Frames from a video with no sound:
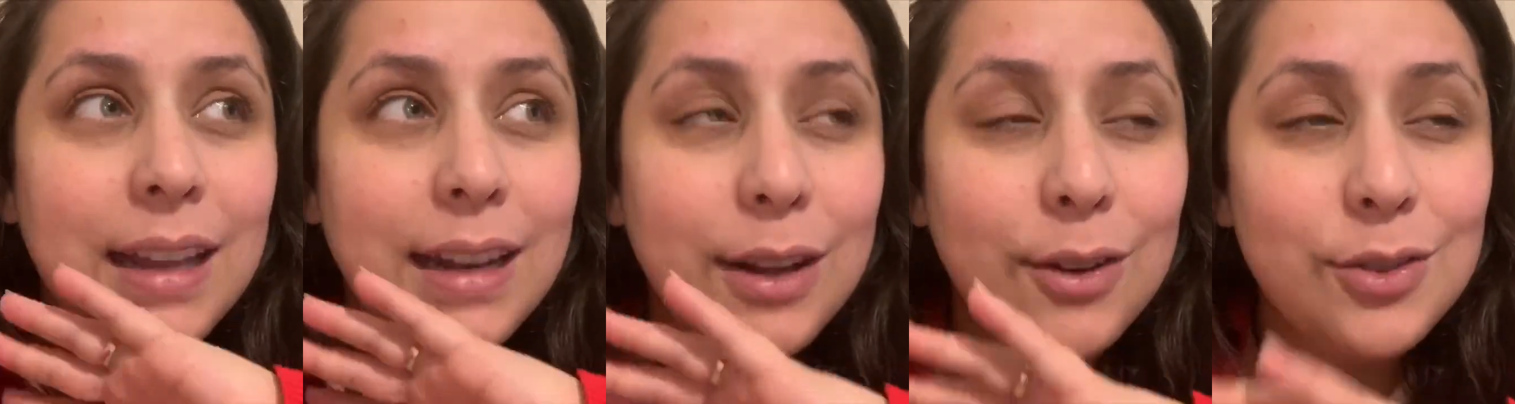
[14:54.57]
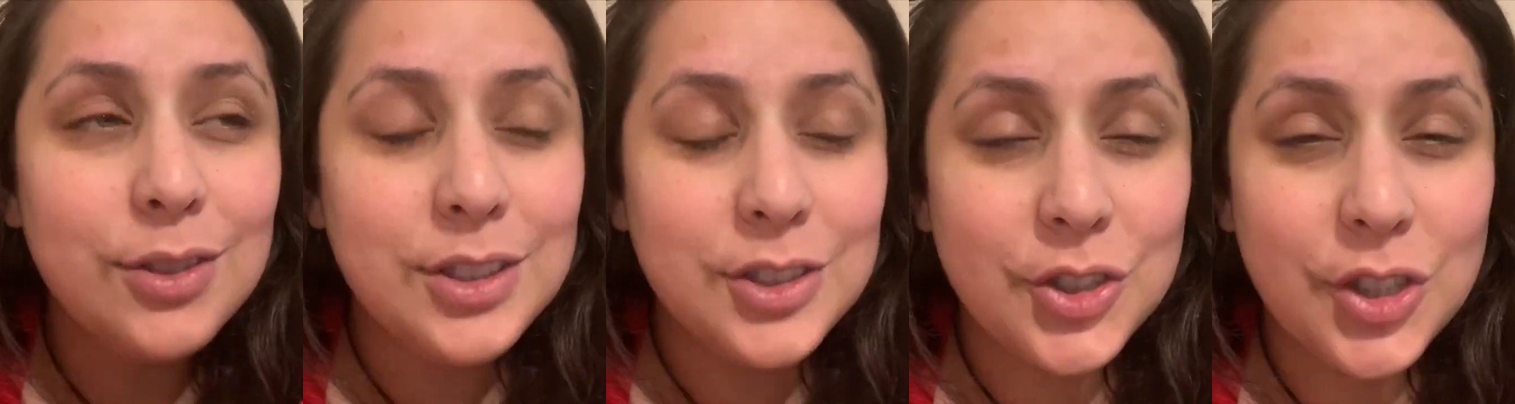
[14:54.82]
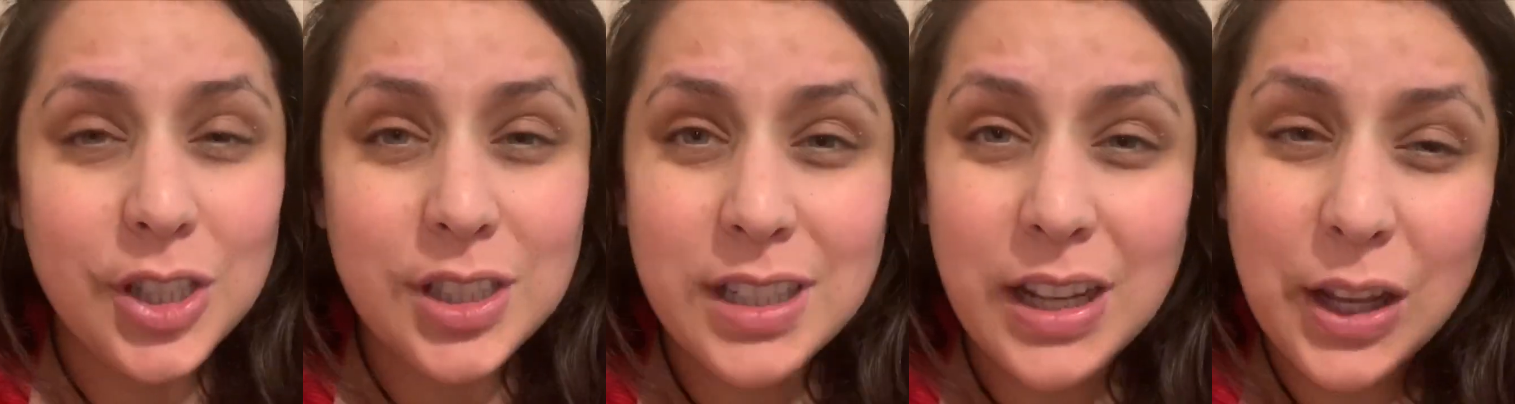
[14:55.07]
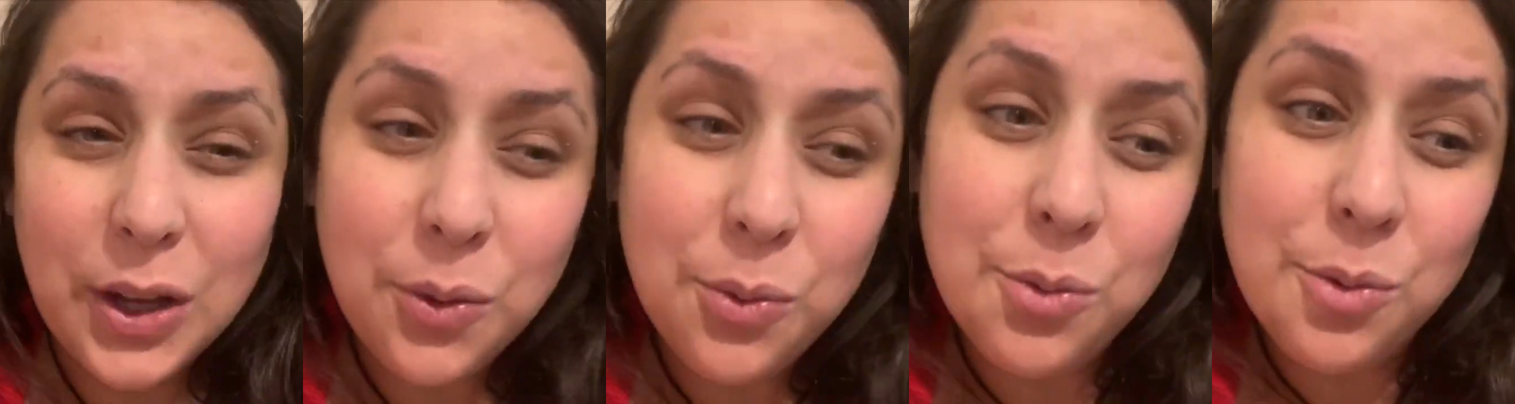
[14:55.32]
And I was just
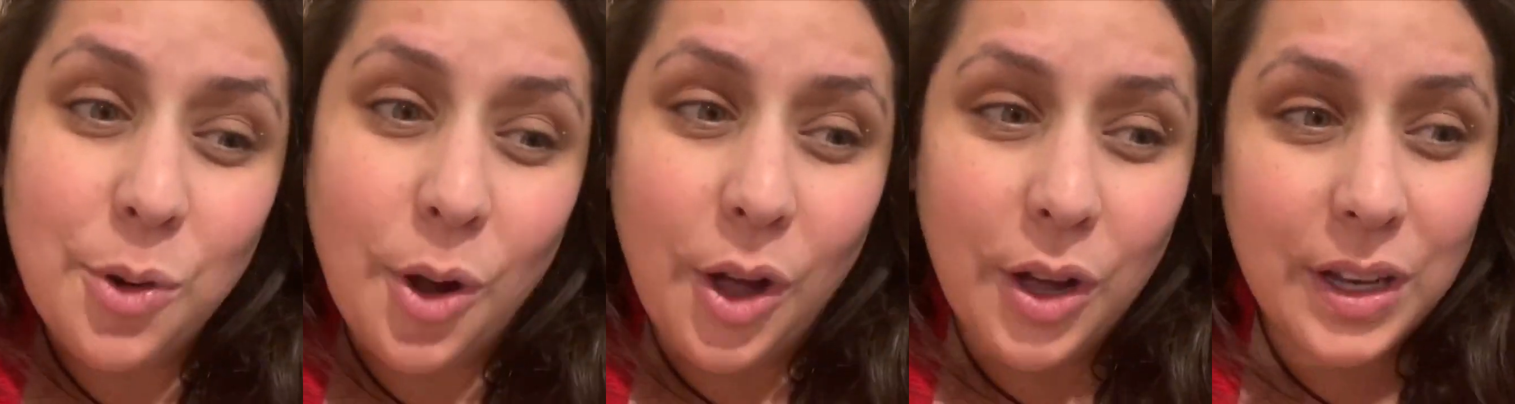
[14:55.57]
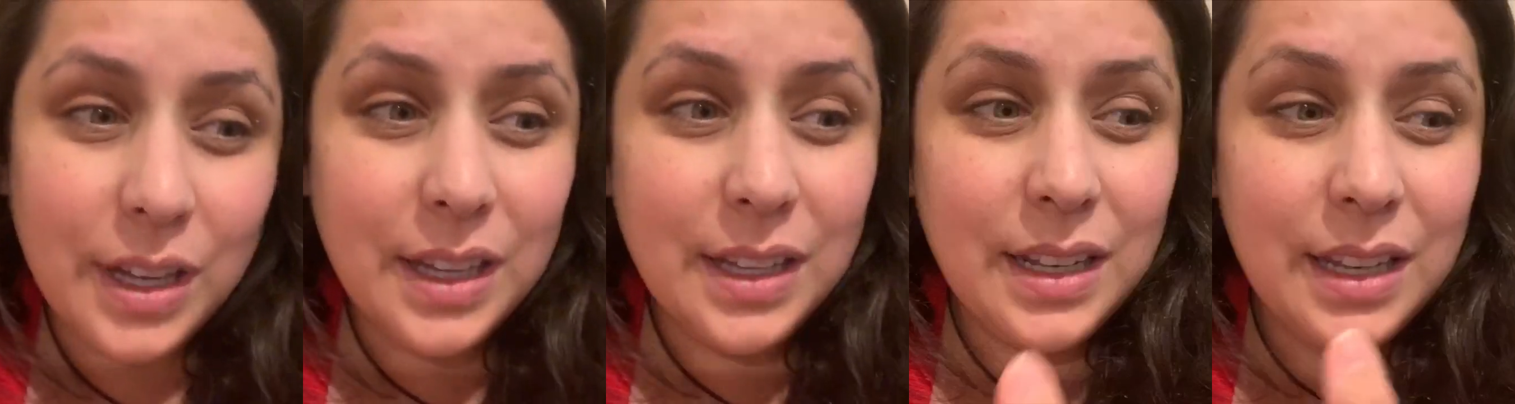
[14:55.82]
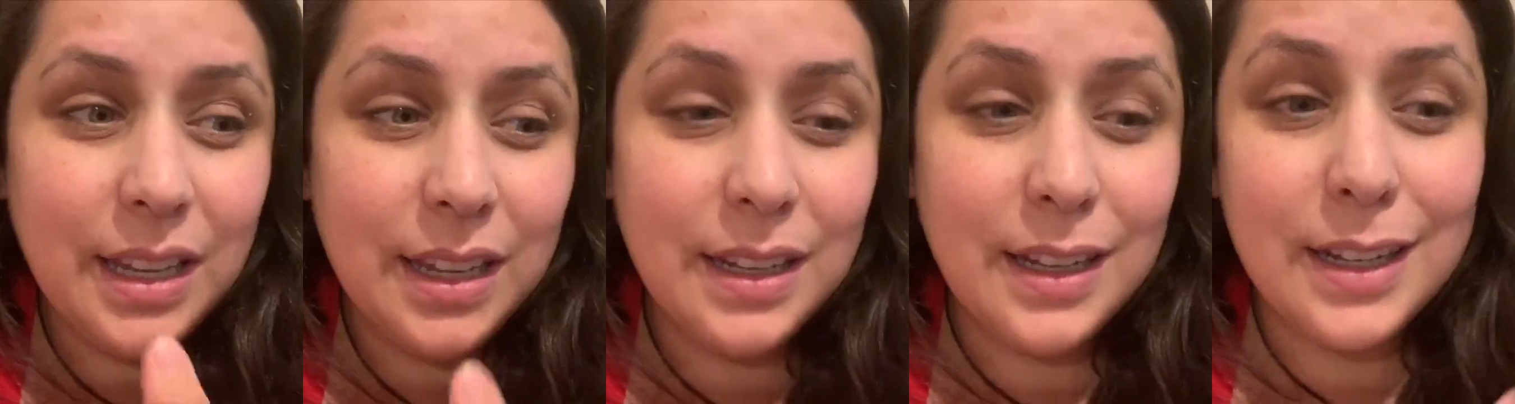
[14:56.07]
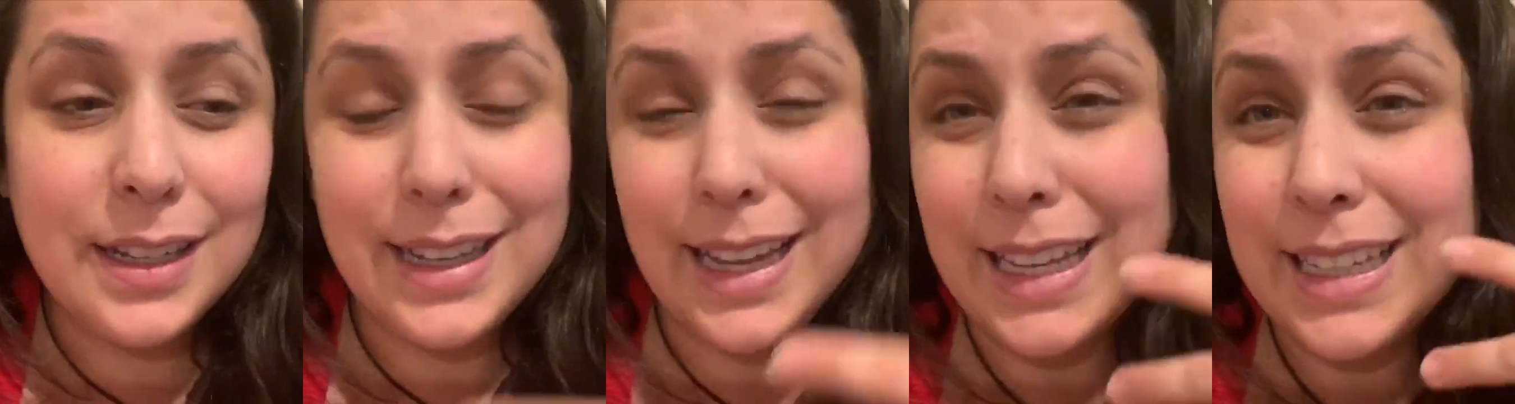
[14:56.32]
like rocking him
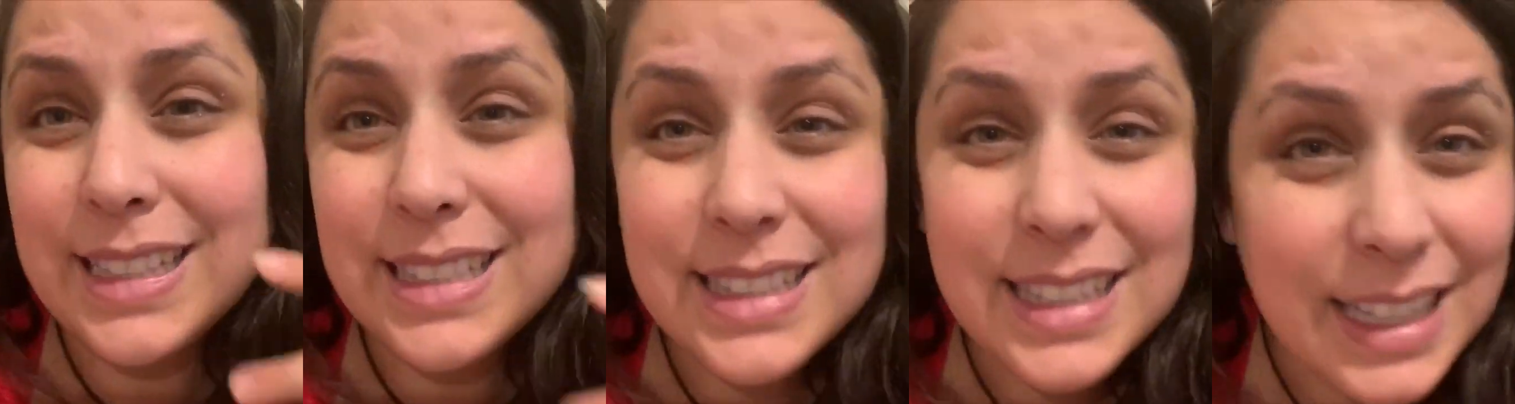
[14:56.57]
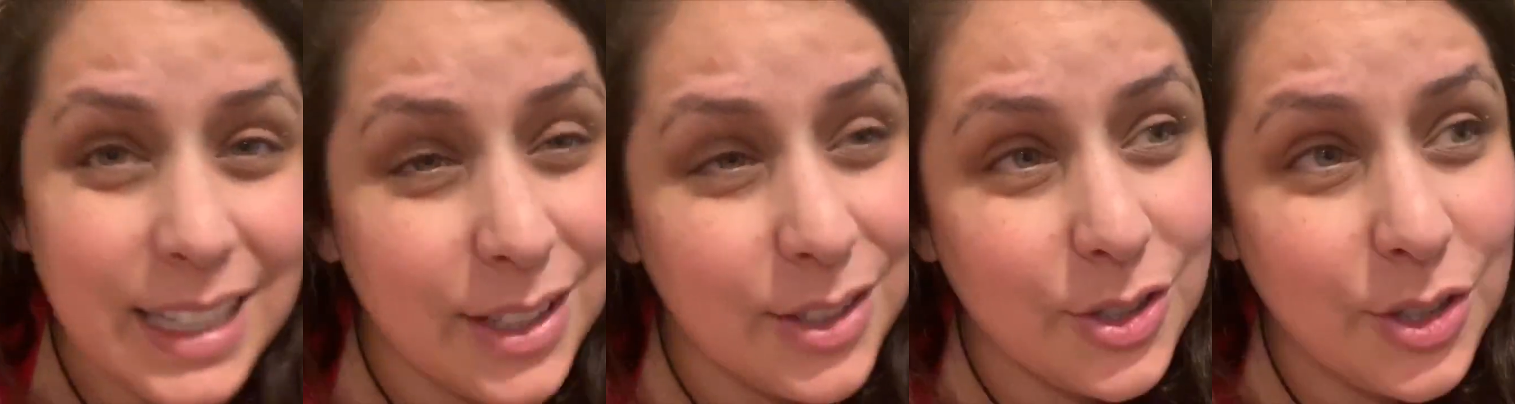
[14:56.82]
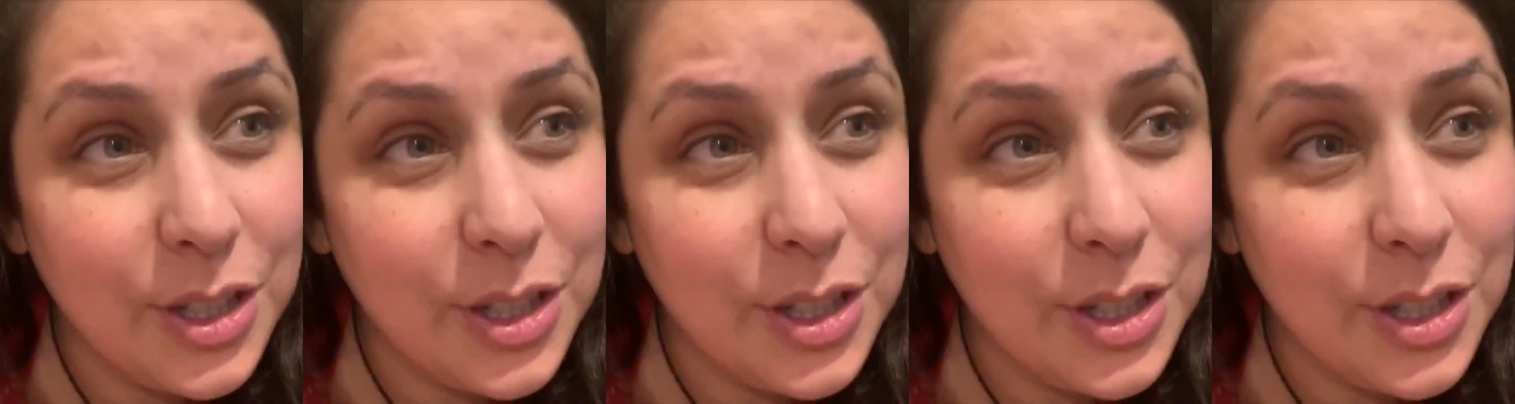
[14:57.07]
and like singing to